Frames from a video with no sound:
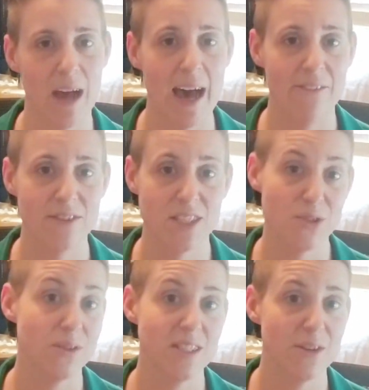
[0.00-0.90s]
have
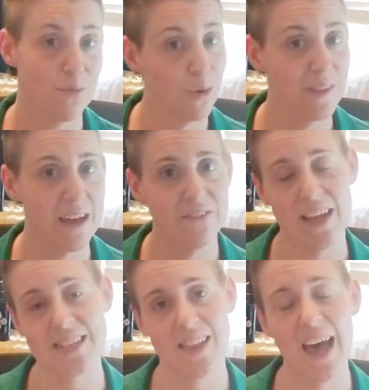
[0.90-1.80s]
students enrolled in that
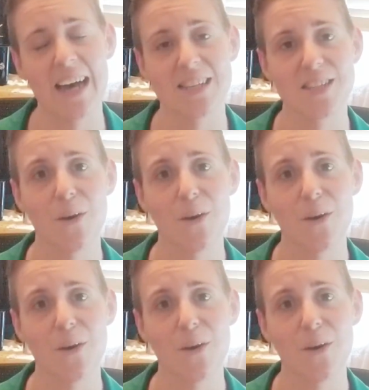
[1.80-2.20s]
flex class.